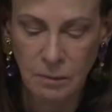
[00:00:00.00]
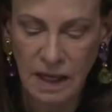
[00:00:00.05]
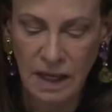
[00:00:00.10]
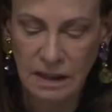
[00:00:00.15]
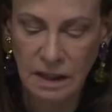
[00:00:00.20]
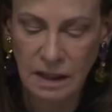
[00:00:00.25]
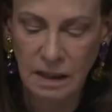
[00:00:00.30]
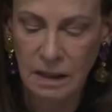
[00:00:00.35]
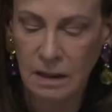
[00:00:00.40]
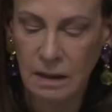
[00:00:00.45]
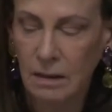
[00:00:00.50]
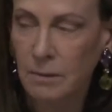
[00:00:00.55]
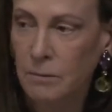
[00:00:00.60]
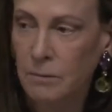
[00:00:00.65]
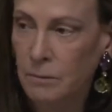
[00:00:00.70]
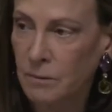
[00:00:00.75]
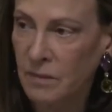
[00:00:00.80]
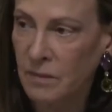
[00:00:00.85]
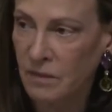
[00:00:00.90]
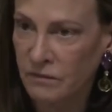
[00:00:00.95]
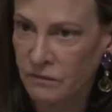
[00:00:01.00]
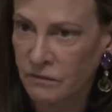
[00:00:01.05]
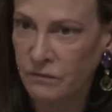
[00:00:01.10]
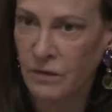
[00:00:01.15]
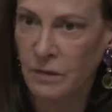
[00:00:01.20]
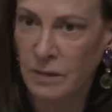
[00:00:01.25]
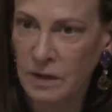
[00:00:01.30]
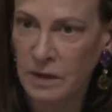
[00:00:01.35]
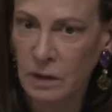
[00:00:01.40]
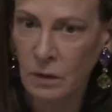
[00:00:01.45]
But
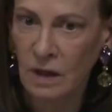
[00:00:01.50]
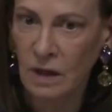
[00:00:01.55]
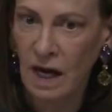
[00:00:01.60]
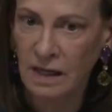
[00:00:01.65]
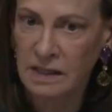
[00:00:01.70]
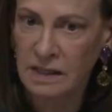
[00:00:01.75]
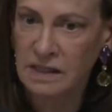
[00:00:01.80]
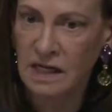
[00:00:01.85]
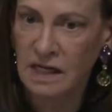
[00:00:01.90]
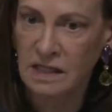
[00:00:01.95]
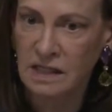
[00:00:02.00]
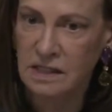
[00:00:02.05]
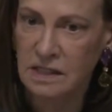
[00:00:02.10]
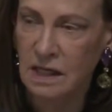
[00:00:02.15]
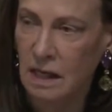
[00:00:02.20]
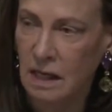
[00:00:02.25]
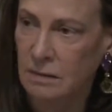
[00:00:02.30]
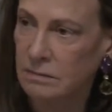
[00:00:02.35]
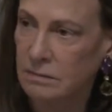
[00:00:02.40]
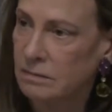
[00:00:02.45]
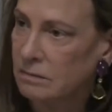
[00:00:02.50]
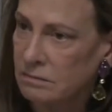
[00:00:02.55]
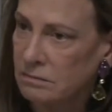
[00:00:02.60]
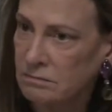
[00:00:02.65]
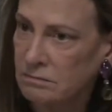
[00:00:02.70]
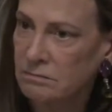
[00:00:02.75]
from a United States um,